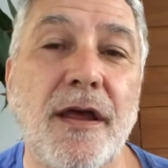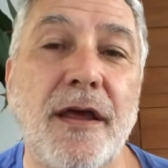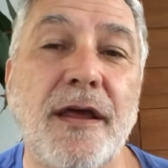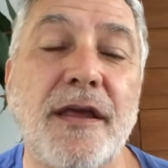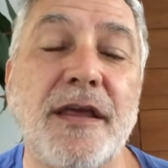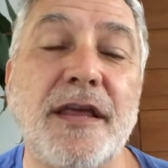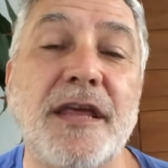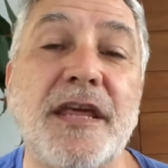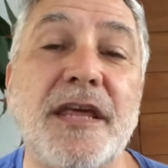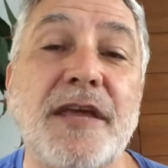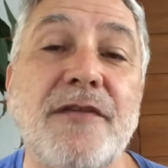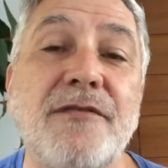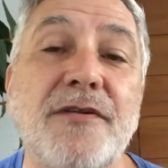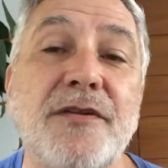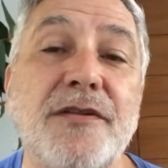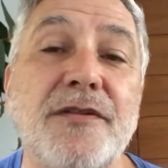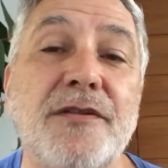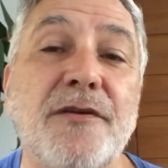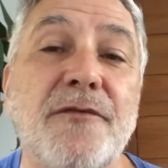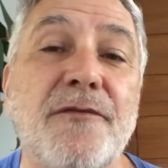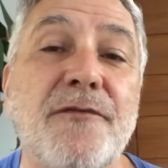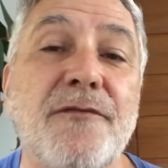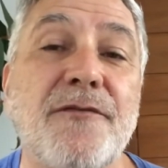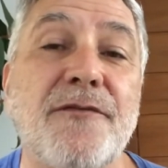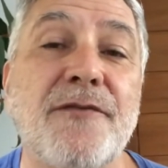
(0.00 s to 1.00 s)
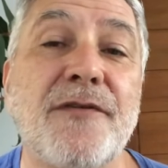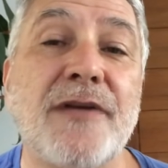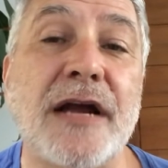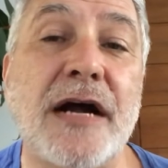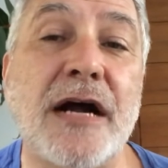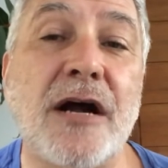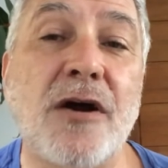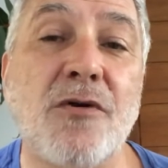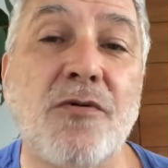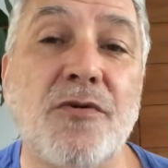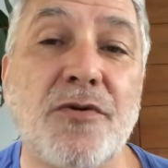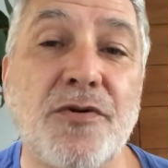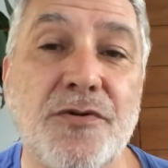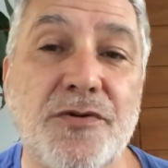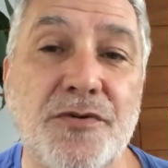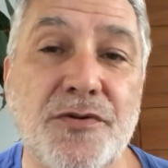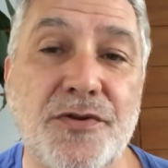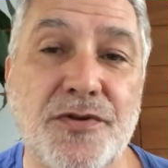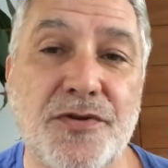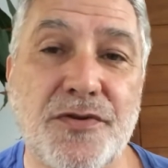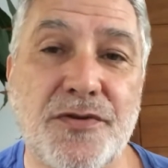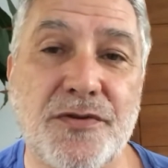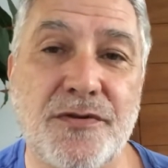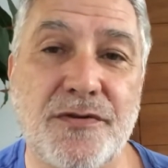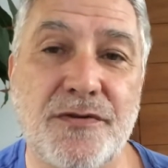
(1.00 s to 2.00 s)
even the
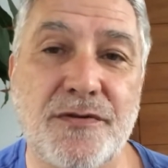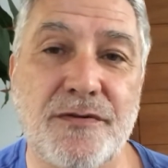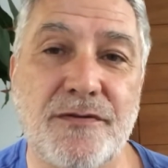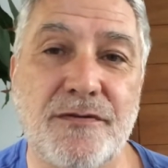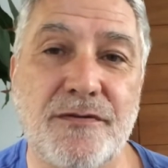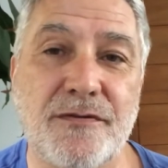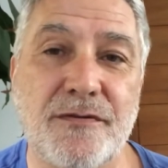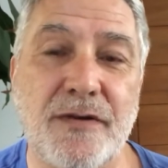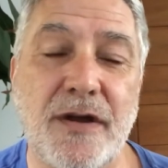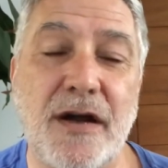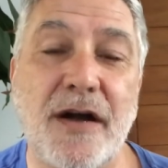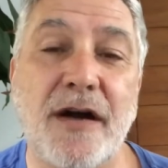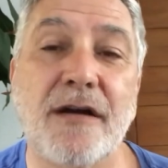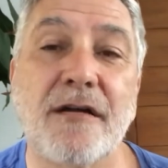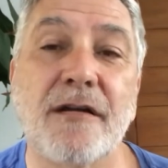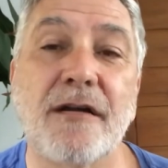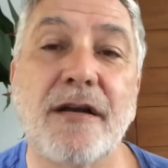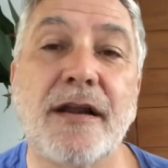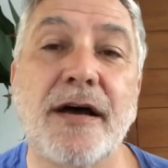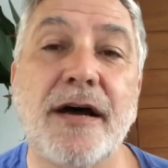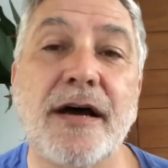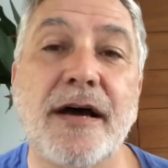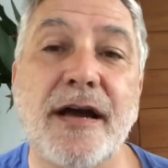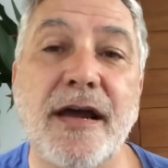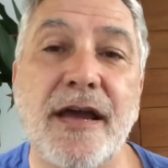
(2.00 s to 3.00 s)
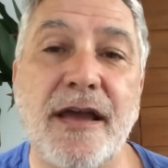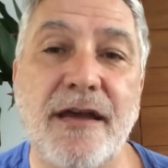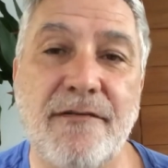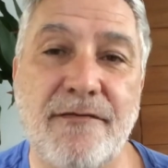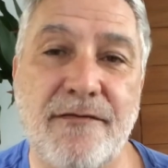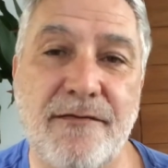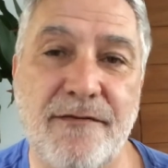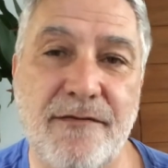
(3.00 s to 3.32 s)
flowers are alive.